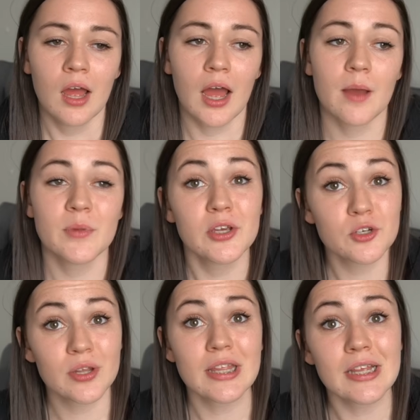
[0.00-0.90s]
Um, you can
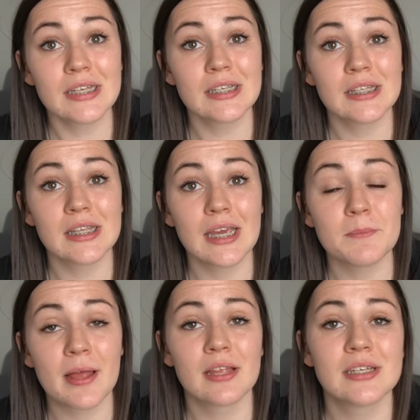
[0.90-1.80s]
join the list, the
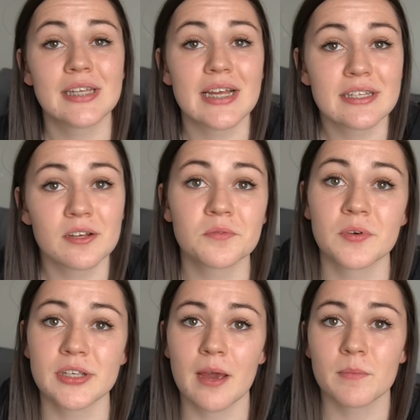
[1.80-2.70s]
email list at
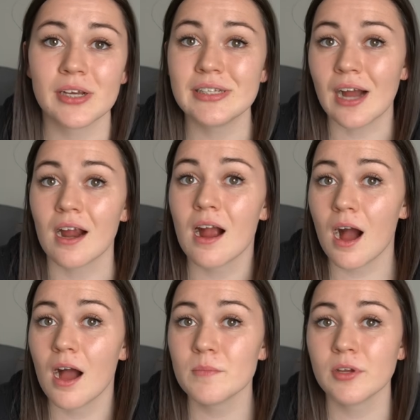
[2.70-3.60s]

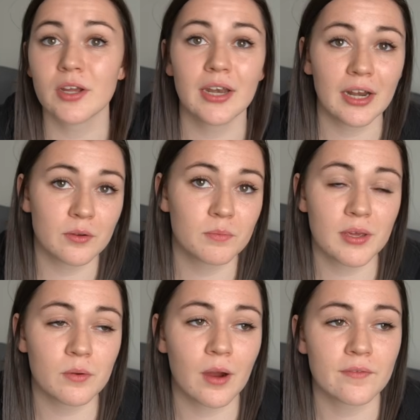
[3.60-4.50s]
salesforceemily.com. Connect with
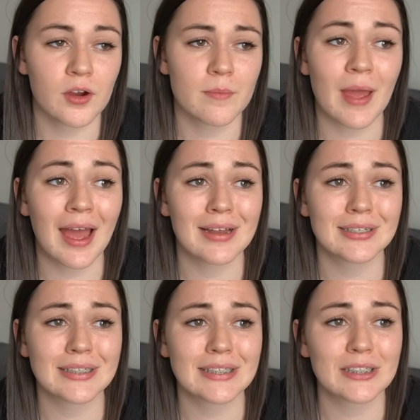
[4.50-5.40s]
me wherever I'm at,
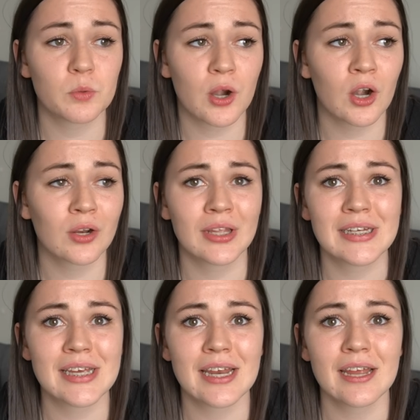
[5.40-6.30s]
Twitter,
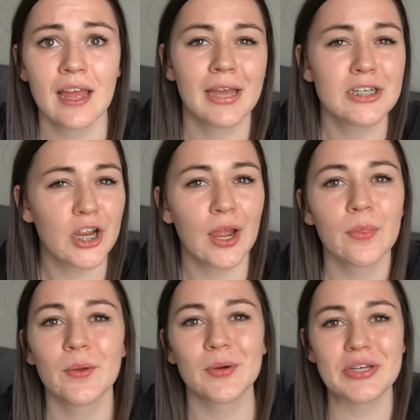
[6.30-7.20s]
LinkedIn, and check
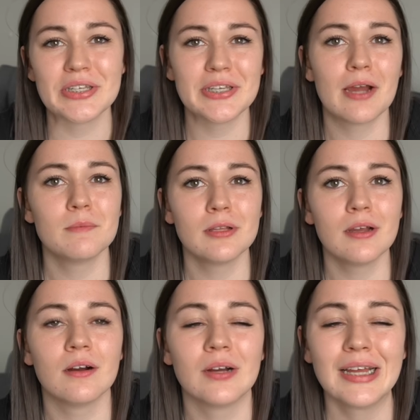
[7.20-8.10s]
out the courses down
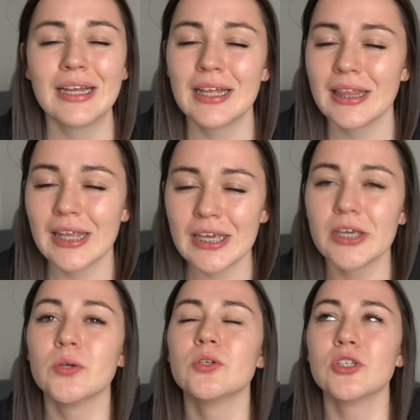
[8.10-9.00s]
below. Thank
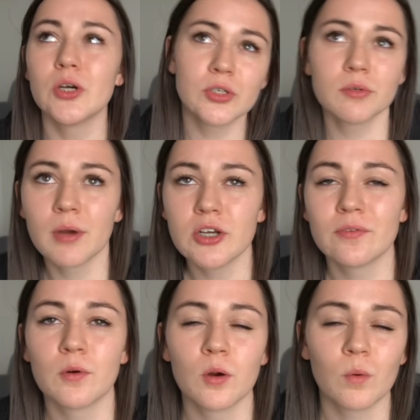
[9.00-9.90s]
you so, so much
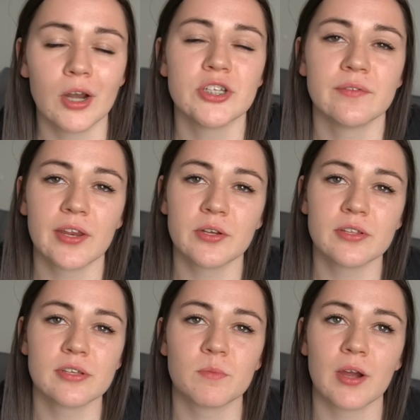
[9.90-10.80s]
for watching the video
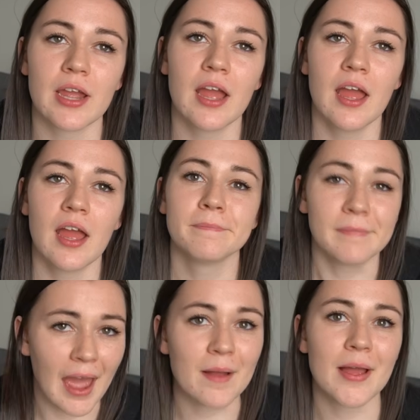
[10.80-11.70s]
to this point.
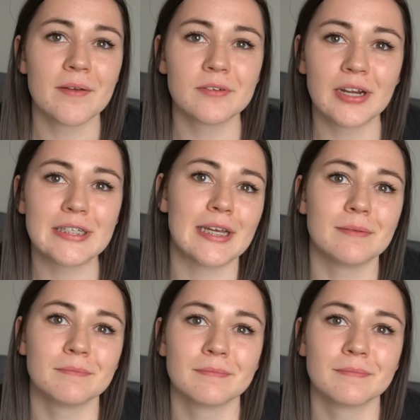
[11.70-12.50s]
Yeah, have a great day.